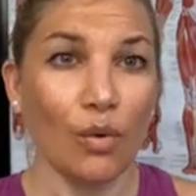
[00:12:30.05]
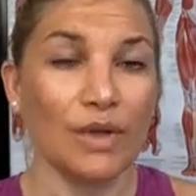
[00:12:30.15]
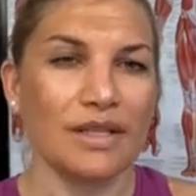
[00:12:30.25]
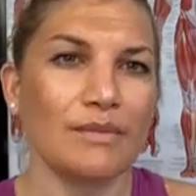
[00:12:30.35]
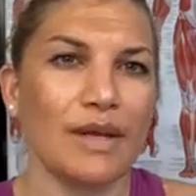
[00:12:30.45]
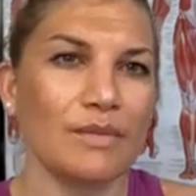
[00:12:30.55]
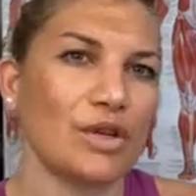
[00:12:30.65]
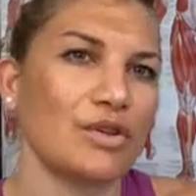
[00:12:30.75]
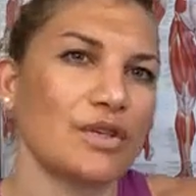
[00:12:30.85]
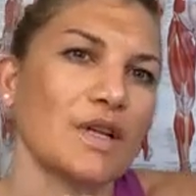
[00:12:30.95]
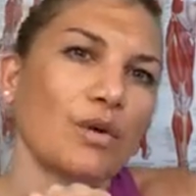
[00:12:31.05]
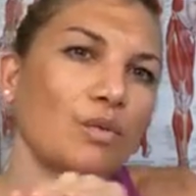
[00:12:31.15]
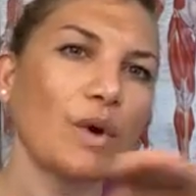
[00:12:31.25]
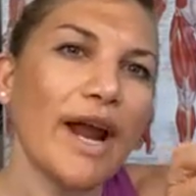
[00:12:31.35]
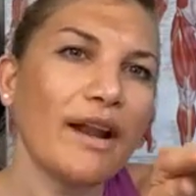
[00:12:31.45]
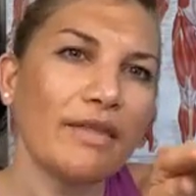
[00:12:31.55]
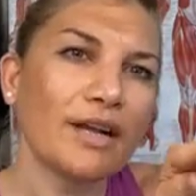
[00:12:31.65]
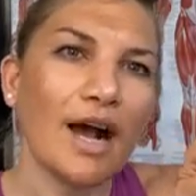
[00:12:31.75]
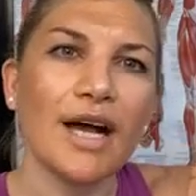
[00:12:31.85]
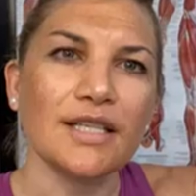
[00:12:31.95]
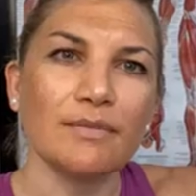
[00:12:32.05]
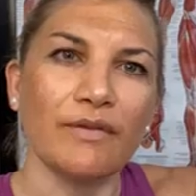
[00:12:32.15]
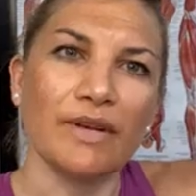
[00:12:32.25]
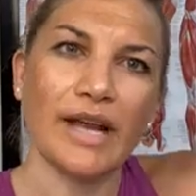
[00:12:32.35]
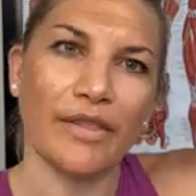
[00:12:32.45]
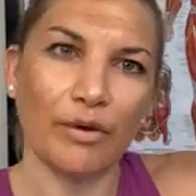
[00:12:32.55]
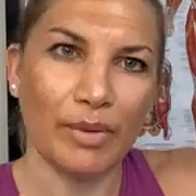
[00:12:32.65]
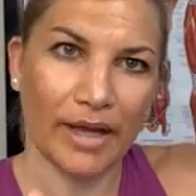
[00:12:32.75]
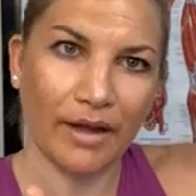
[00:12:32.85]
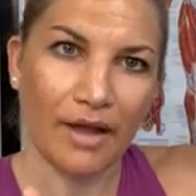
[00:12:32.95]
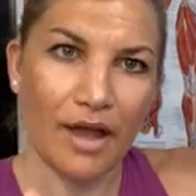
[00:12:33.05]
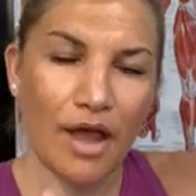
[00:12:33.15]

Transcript: when sometimes you're just like right on the cusp of another big